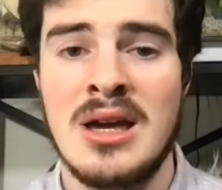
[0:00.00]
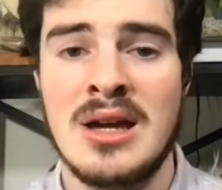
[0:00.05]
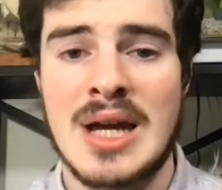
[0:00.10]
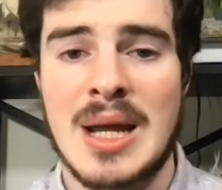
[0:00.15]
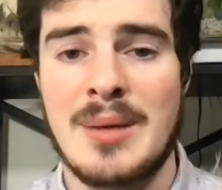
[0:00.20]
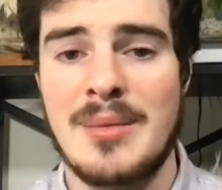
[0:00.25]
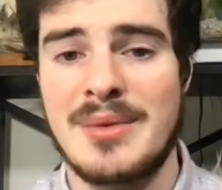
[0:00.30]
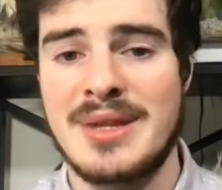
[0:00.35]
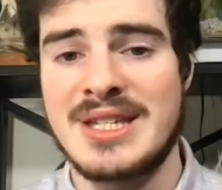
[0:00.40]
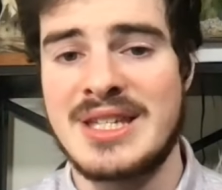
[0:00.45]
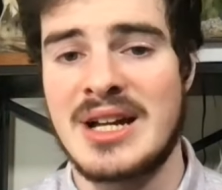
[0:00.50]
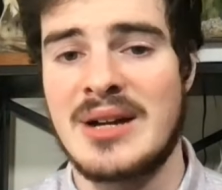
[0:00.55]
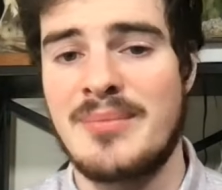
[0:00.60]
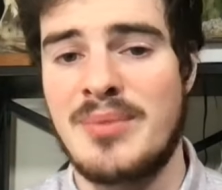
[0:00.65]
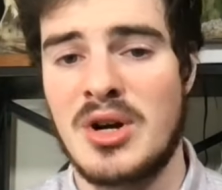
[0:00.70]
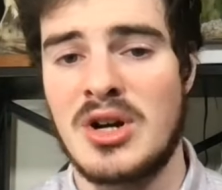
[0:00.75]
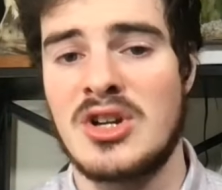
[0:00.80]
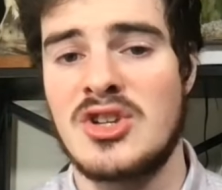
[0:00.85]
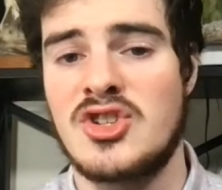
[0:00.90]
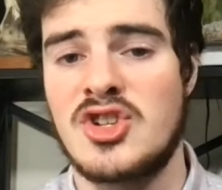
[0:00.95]
Coming up in the second
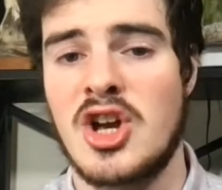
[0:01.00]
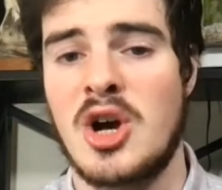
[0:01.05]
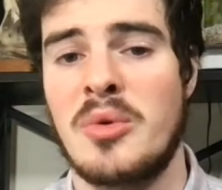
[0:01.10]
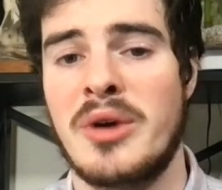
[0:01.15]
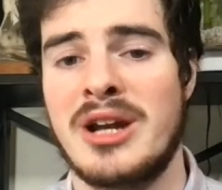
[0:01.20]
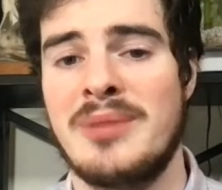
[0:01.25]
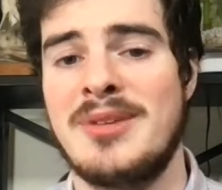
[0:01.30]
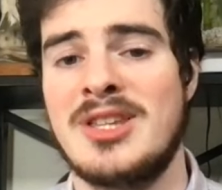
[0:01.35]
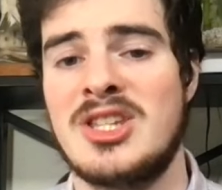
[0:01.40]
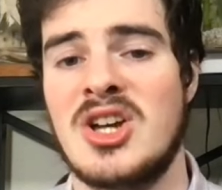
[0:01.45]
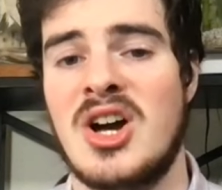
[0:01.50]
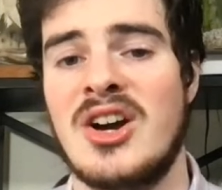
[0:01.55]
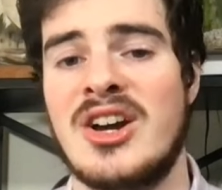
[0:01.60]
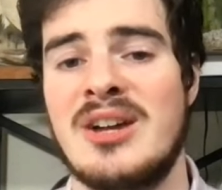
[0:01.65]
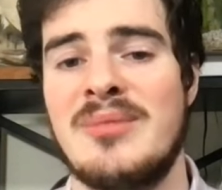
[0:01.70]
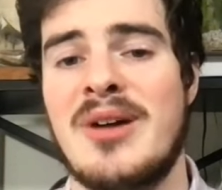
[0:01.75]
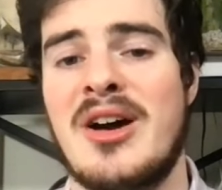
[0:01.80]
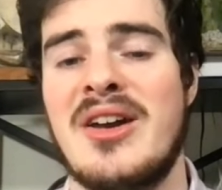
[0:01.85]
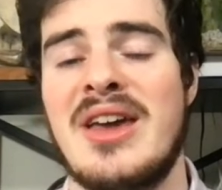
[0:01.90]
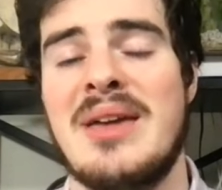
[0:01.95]
part of the show, we're going to be talking
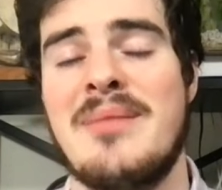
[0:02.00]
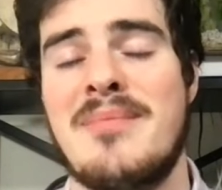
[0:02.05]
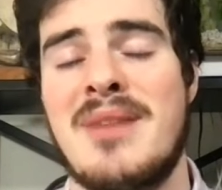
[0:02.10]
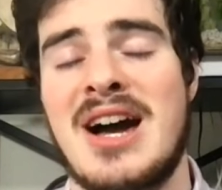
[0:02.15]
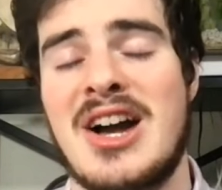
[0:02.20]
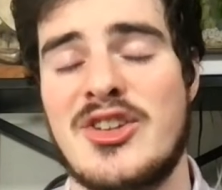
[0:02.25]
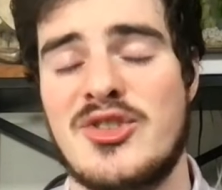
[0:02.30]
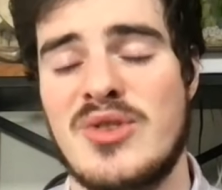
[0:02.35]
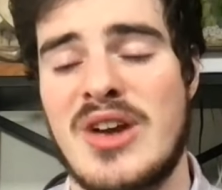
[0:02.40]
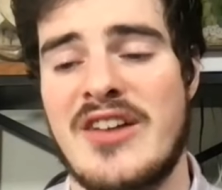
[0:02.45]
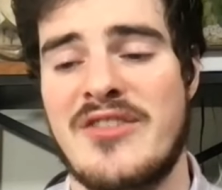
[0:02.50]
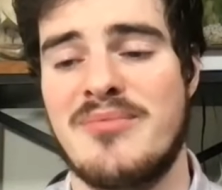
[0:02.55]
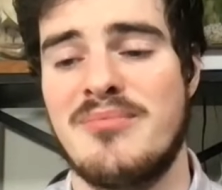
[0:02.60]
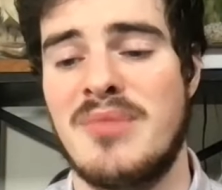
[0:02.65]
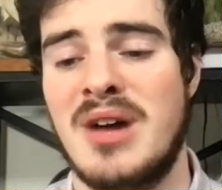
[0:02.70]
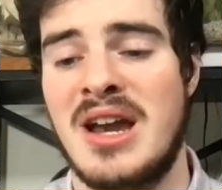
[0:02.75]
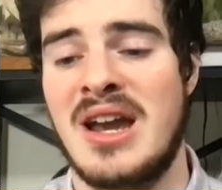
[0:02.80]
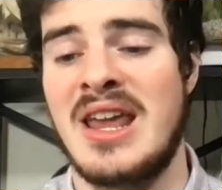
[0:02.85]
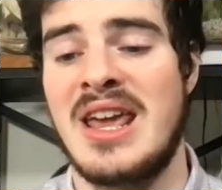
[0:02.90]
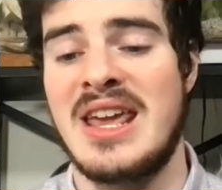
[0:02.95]
about a mock draft
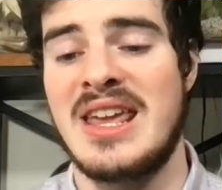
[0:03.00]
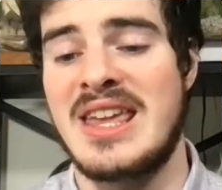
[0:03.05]
Monday,